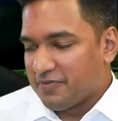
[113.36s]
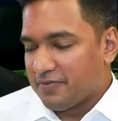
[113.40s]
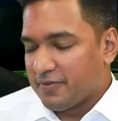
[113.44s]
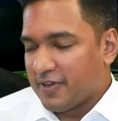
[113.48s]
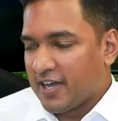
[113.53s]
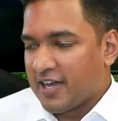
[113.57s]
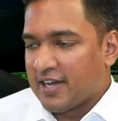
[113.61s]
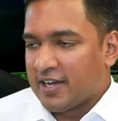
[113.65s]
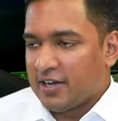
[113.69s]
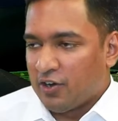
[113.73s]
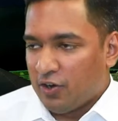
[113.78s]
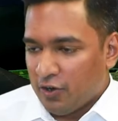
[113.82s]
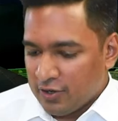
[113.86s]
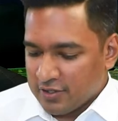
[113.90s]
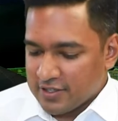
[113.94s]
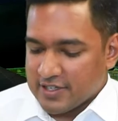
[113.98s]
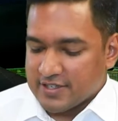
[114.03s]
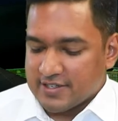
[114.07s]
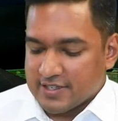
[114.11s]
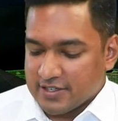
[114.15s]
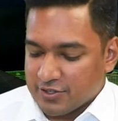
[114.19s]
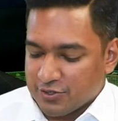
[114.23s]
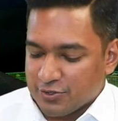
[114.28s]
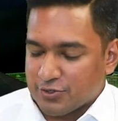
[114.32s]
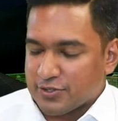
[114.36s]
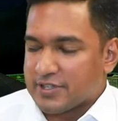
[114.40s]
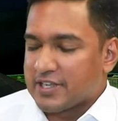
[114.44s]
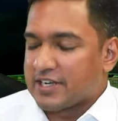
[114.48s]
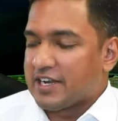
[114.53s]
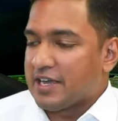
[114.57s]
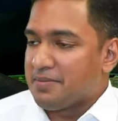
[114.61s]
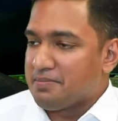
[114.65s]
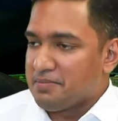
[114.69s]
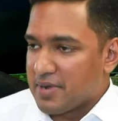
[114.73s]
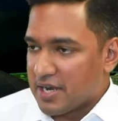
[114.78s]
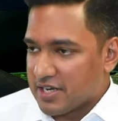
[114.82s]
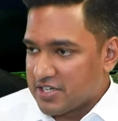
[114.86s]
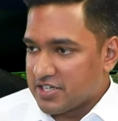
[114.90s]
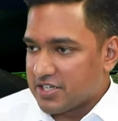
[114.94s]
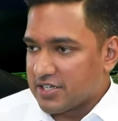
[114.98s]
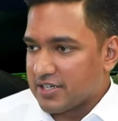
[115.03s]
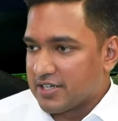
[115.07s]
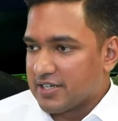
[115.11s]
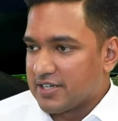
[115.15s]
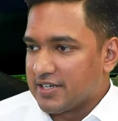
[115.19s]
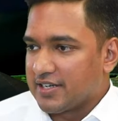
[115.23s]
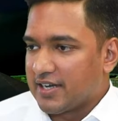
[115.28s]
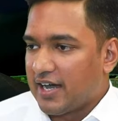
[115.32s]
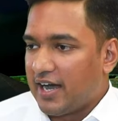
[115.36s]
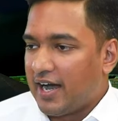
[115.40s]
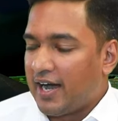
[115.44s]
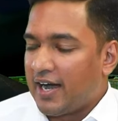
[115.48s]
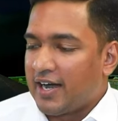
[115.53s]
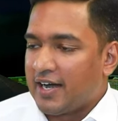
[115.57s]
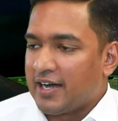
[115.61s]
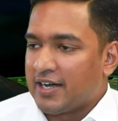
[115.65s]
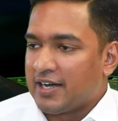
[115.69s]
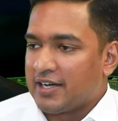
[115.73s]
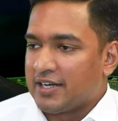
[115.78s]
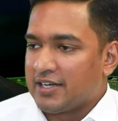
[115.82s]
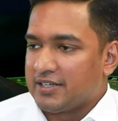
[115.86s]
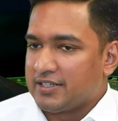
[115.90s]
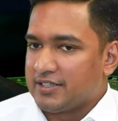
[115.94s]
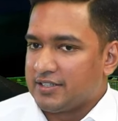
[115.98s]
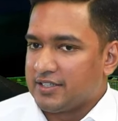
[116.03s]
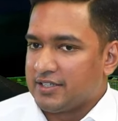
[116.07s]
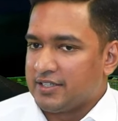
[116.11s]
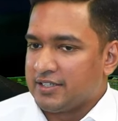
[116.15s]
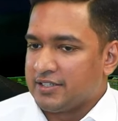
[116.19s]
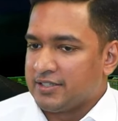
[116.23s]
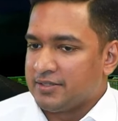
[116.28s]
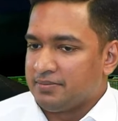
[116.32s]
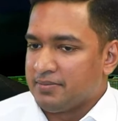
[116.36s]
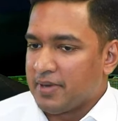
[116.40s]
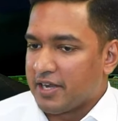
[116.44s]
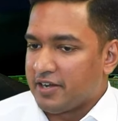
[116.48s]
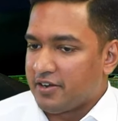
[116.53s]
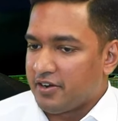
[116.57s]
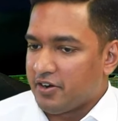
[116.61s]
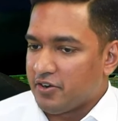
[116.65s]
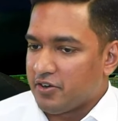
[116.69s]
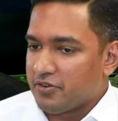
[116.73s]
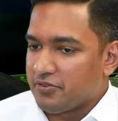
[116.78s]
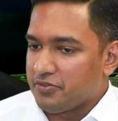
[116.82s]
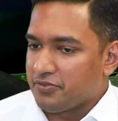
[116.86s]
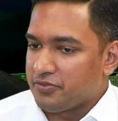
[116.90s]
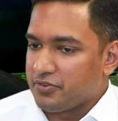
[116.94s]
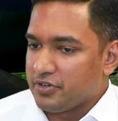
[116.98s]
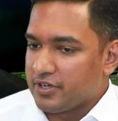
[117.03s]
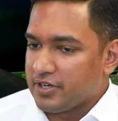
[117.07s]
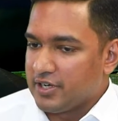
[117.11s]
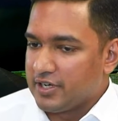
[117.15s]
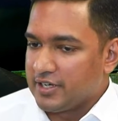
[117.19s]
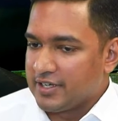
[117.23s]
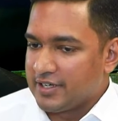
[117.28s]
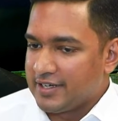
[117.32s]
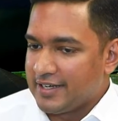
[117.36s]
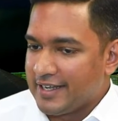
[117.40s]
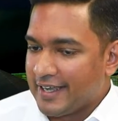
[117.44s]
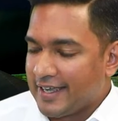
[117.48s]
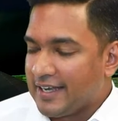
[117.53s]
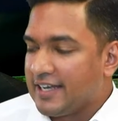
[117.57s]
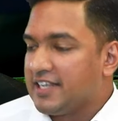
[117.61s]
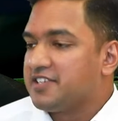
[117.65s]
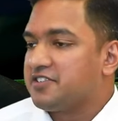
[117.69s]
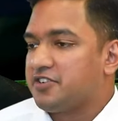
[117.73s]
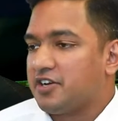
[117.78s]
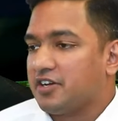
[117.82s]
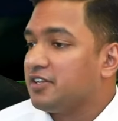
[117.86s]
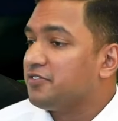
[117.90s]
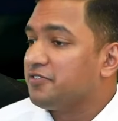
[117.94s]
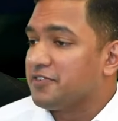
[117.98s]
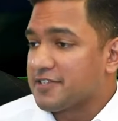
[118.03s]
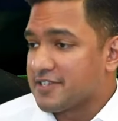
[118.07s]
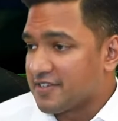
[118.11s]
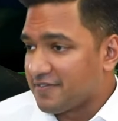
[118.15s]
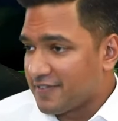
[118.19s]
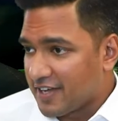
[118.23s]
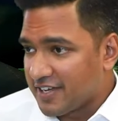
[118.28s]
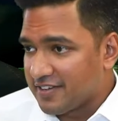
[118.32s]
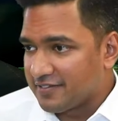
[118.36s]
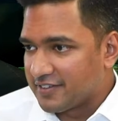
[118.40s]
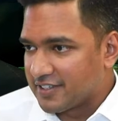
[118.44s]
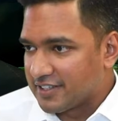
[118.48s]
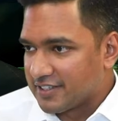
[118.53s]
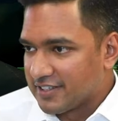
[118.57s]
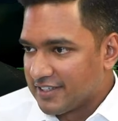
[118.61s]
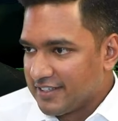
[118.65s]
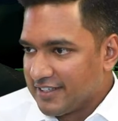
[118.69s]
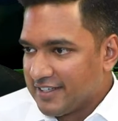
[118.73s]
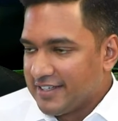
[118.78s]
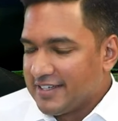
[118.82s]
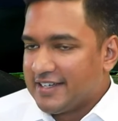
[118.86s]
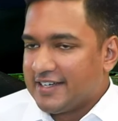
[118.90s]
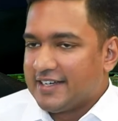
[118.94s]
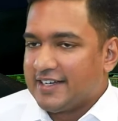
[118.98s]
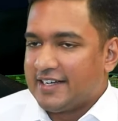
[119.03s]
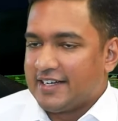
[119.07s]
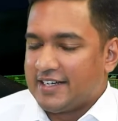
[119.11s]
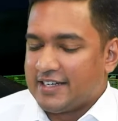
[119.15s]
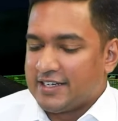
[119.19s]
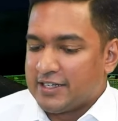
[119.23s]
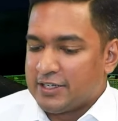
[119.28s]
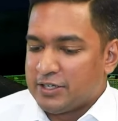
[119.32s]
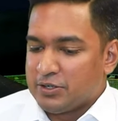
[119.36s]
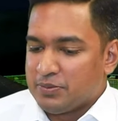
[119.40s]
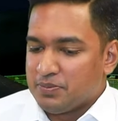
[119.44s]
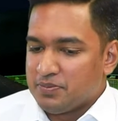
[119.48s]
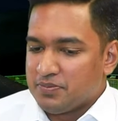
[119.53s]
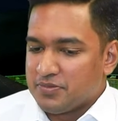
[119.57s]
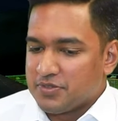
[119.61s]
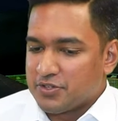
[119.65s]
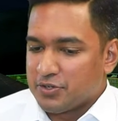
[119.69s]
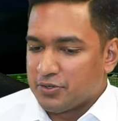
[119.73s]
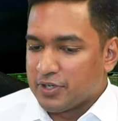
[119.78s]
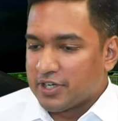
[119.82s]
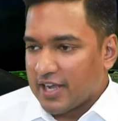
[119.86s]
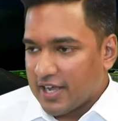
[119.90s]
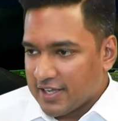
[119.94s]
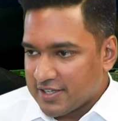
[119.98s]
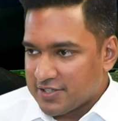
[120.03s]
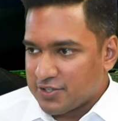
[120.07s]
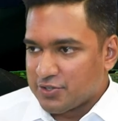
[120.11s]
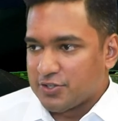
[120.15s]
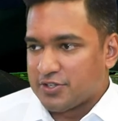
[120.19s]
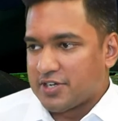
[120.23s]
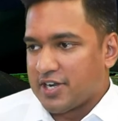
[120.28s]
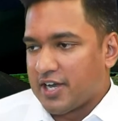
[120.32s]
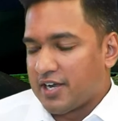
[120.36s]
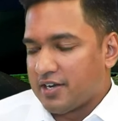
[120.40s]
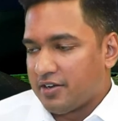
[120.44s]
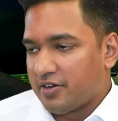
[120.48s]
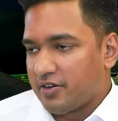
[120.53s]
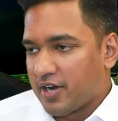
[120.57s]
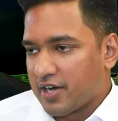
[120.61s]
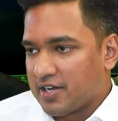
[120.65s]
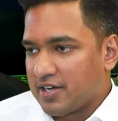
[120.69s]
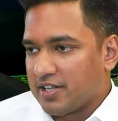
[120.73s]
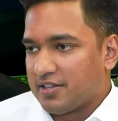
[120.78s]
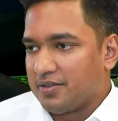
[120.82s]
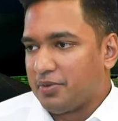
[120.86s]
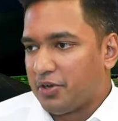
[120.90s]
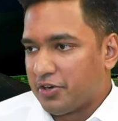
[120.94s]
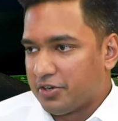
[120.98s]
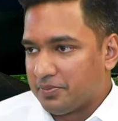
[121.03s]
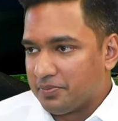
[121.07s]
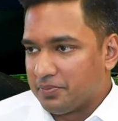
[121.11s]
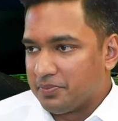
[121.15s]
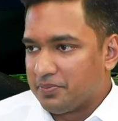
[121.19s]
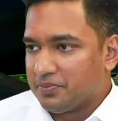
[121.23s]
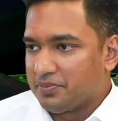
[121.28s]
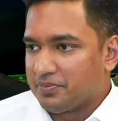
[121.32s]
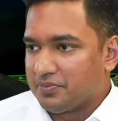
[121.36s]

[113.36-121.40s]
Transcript: where all these issues that I mentioned are a matter of a daily struggle for survival. So it has to start right at the bottom.